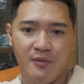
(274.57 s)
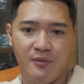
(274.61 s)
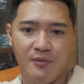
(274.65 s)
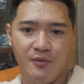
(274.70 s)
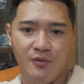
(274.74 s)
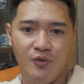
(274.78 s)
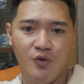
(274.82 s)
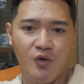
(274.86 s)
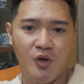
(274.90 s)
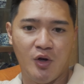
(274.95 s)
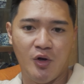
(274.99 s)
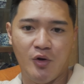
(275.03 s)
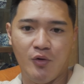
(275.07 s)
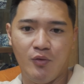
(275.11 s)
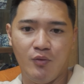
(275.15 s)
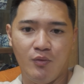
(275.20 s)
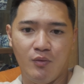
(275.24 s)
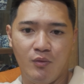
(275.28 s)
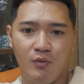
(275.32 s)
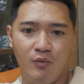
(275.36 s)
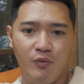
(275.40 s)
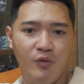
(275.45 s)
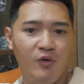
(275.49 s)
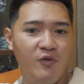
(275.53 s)
You can do
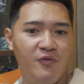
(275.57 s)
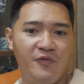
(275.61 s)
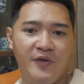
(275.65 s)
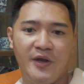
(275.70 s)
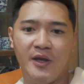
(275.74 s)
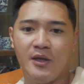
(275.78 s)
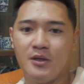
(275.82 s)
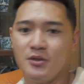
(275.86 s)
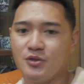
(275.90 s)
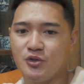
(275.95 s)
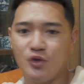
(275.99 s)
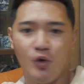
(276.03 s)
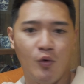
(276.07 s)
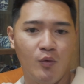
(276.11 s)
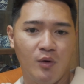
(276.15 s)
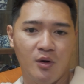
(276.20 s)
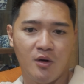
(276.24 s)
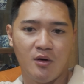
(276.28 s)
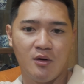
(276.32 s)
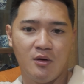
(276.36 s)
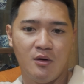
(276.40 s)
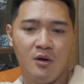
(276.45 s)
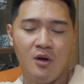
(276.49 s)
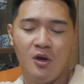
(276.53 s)
roofing,
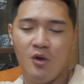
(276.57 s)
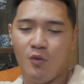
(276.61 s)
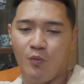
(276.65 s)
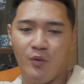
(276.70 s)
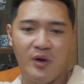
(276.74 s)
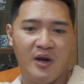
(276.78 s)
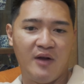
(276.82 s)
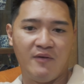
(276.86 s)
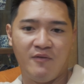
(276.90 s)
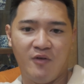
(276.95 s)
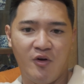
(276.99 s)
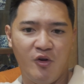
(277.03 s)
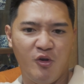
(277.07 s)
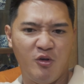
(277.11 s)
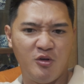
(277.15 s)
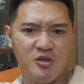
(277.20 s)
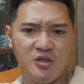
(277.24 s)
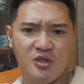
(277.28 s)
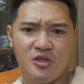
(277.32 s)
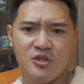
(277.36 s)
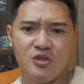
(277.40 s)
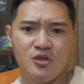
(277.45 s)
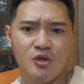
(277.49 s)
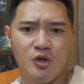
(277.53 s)
solar, whatever. You can
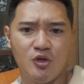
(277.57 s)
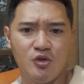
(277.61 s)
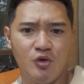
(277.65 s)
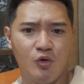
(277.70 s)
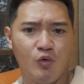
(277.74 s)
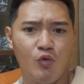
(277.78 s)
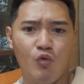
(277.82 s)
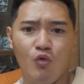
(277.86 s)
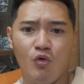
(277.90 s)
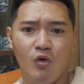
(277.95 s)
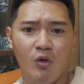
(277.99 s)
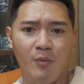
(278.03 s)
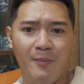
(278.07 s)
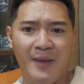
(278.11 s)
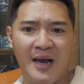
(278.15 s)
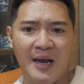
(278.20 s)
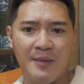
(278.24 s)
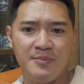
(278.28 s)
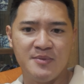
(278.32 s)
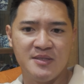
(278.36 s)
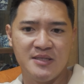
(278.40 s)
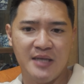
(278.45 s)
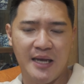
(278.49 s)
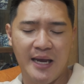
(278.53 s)
just search on Google
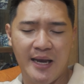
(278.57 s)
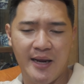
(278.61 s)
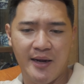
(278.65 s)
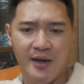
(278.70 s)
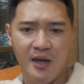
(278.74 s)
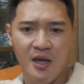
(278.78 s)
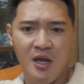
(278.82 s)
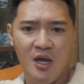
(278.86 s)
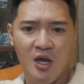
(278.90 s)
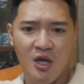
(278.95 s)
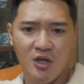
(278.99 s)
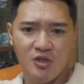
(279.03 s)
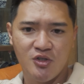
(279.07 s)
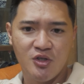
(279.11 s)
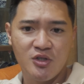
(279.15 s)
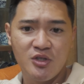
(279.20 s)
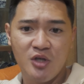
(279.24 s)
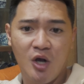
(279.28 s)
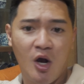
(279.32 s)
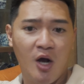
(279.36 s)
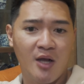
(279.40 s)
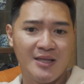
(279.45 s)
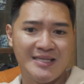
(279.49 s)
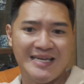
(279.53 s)
Maps and just
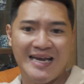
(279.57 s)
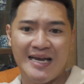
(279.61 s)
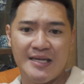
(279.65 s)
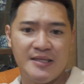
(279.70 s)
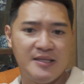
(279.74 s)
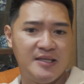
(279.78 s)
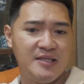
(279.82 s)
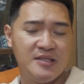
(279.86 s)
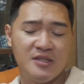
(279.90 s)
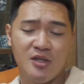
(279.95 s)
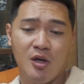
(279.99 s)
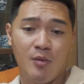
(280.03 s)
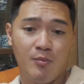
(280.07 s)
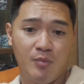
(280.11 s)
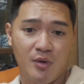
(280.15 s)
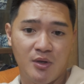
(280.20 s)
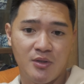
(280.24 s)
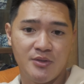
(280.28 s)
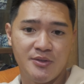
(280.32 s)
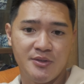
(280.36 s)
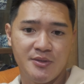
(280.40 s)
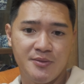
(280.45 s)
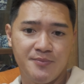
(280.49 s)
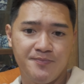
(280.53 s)
contact these
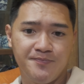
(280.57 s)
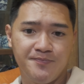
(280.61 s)
numbers.